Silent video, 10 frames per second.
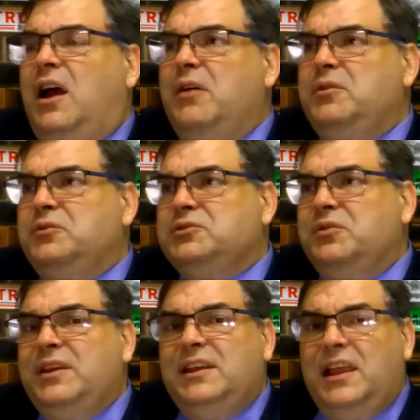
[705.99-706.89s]
I would
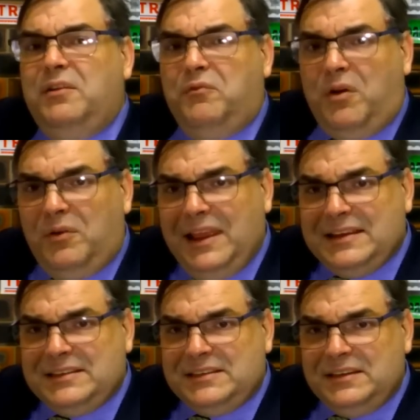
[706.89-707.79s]
also get a
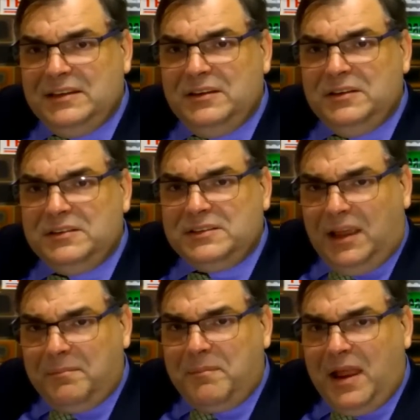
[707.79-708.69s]
Rolex
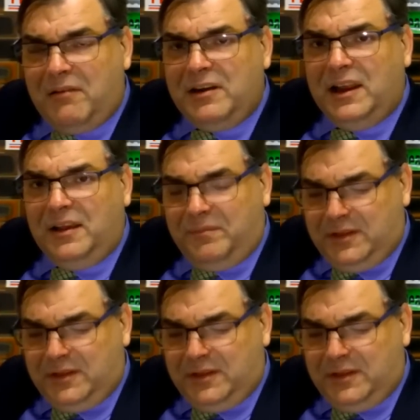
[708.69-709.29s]
Submariner.